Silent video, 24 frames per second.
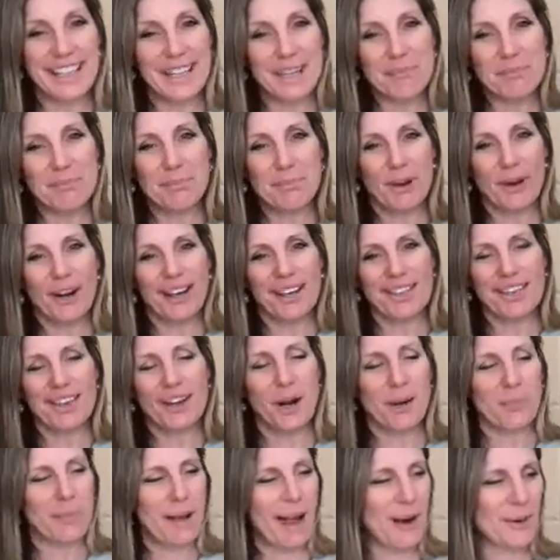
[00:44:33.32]
to keep praying that
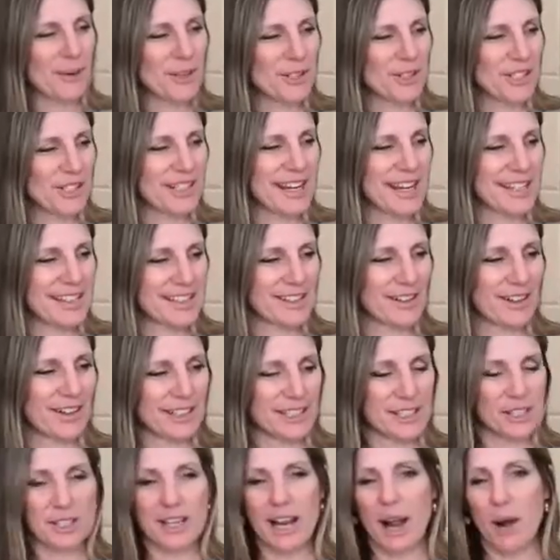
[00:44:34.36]
our power stays on
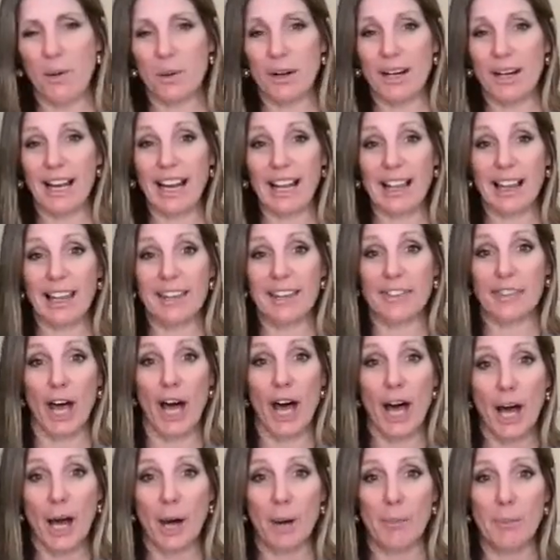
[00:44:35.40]
because now we're kind of like the
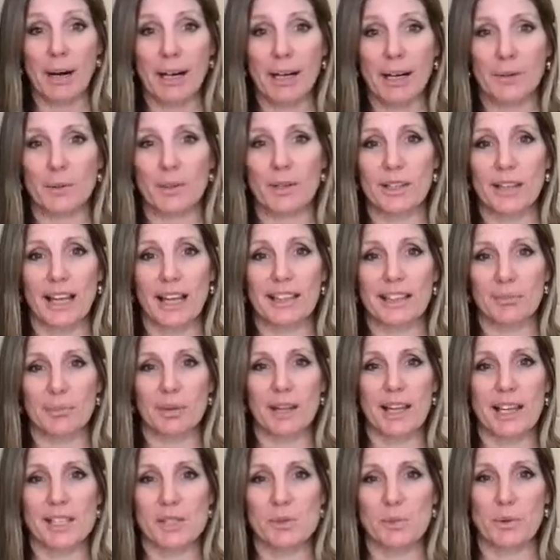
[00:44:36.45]
hub. We're like the
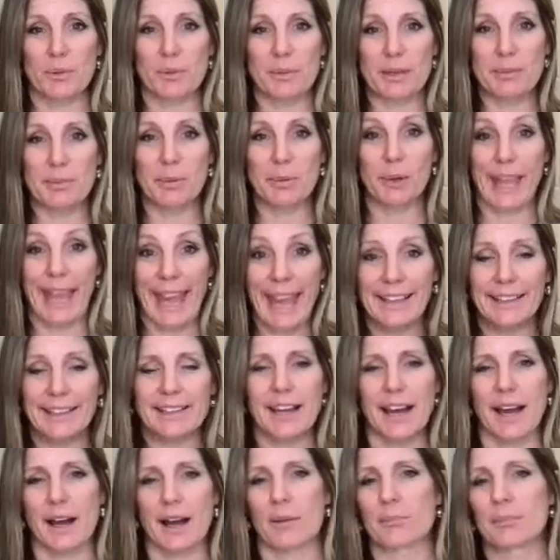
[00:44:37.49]
place where people can
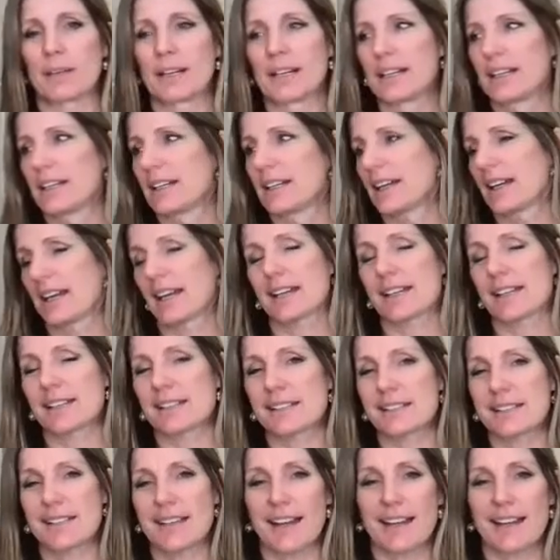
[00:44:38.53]
come.
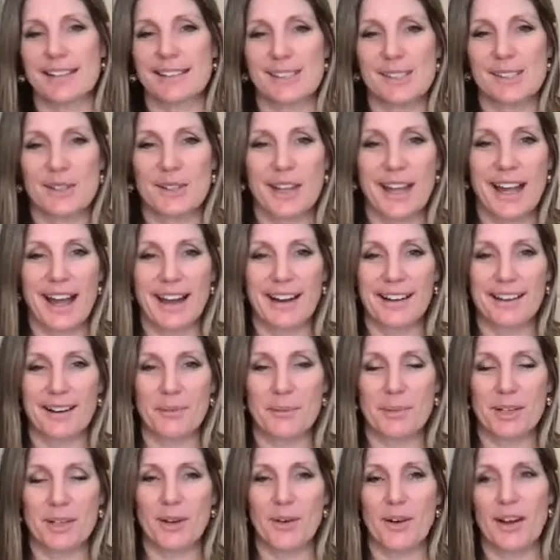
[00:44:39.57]
And so, yeah, I'm
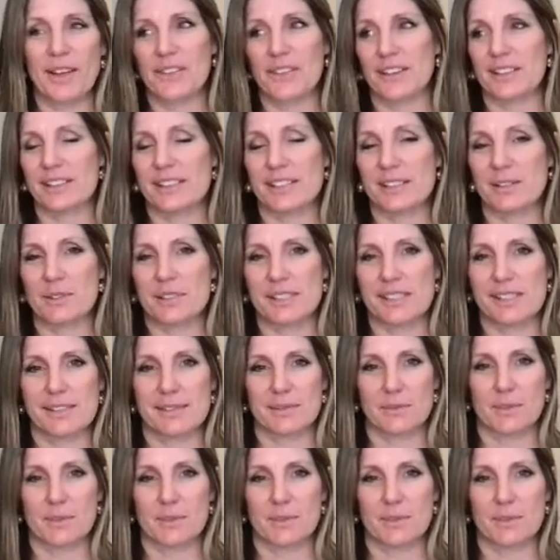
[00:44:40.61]
going to go out there and see what's